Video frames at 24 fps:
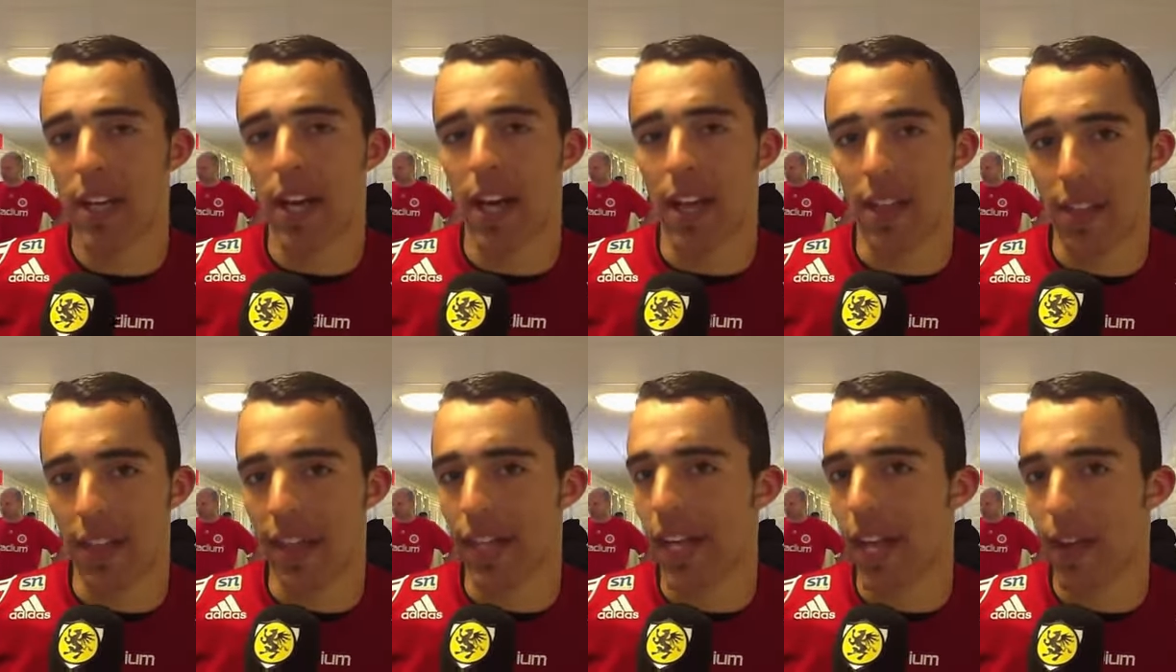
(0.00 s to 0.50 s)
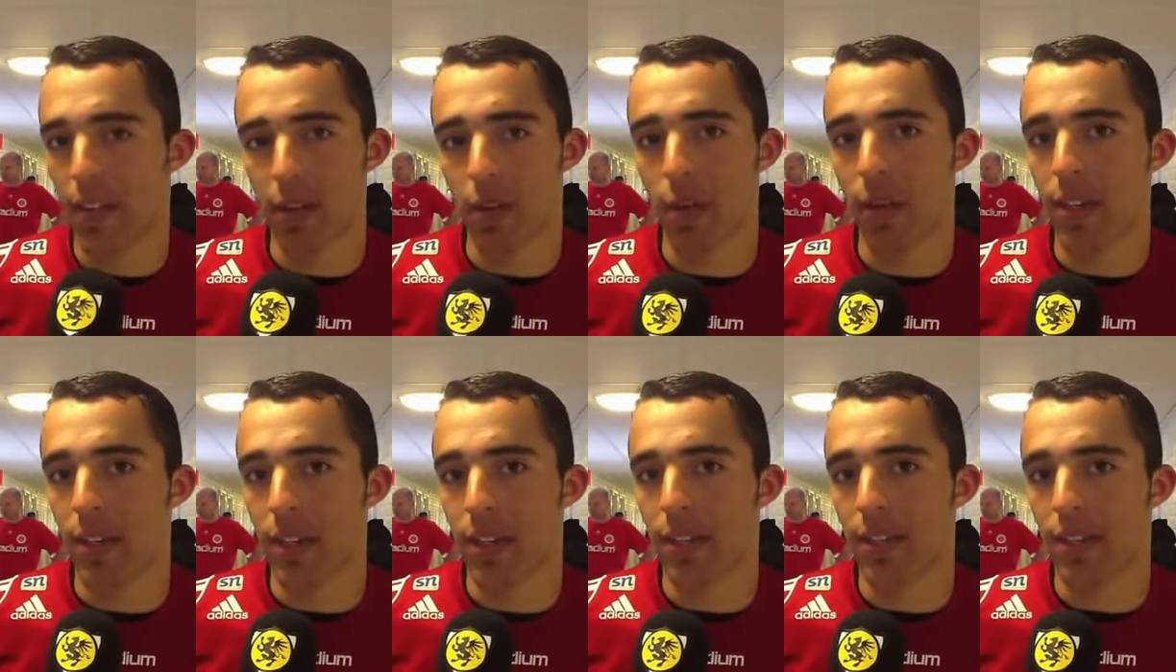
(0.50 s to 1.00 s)
I think
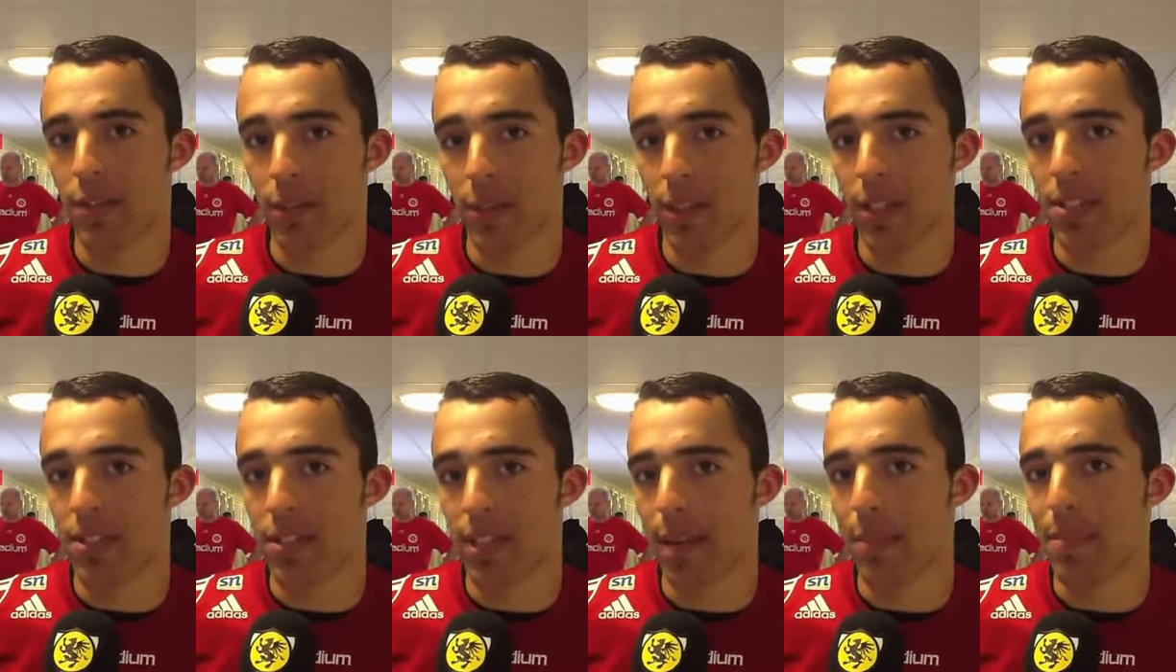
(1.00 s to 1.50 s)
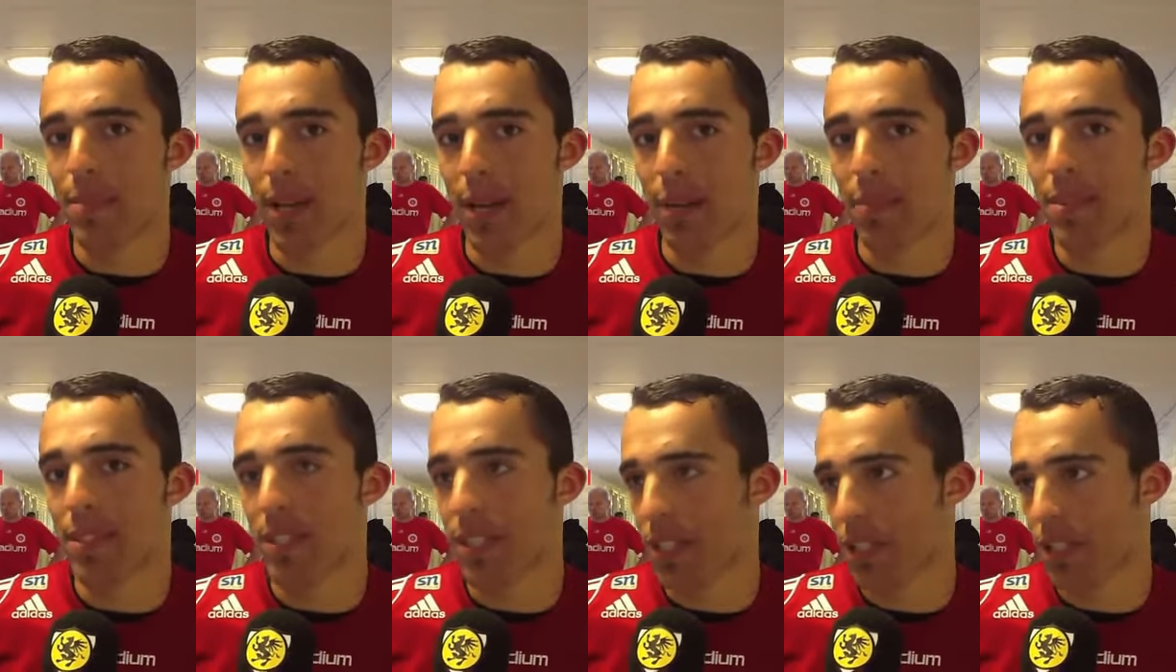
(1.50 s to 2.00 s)
everyone really stepped
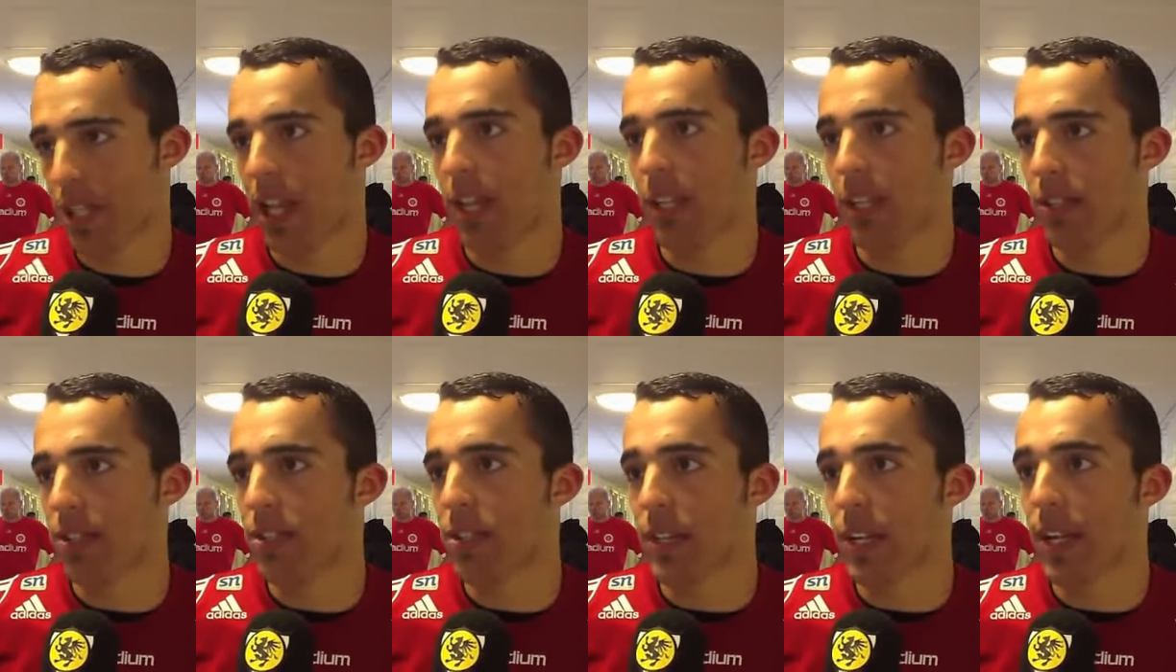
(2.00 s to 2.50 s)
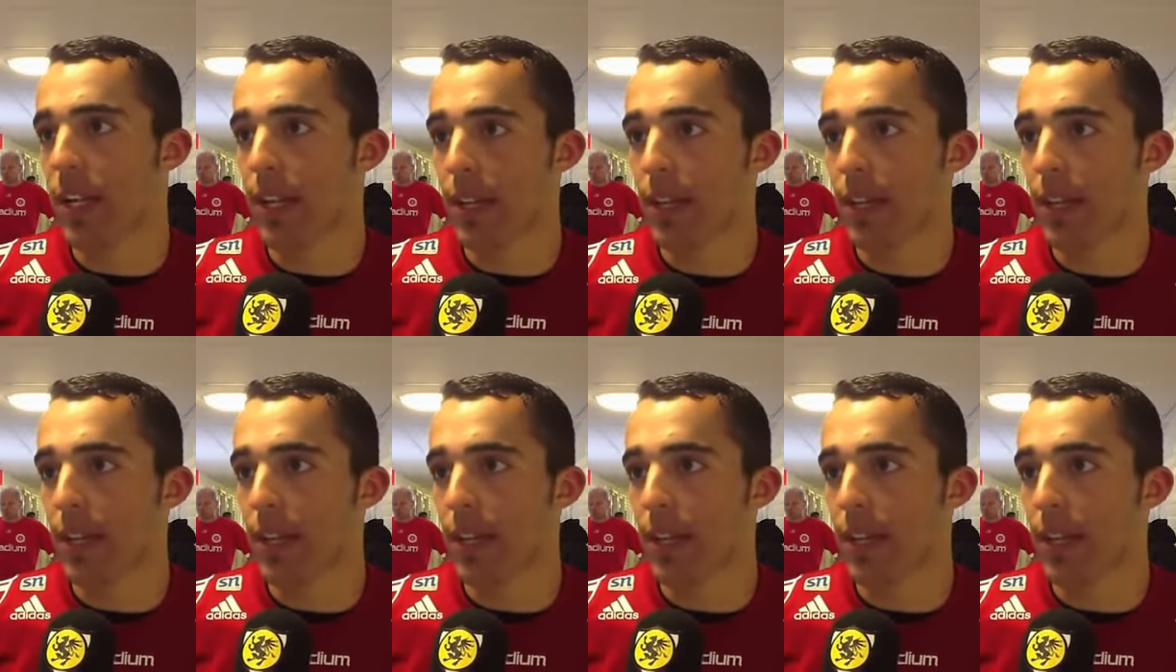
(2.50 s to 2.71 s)
up to the challenge today.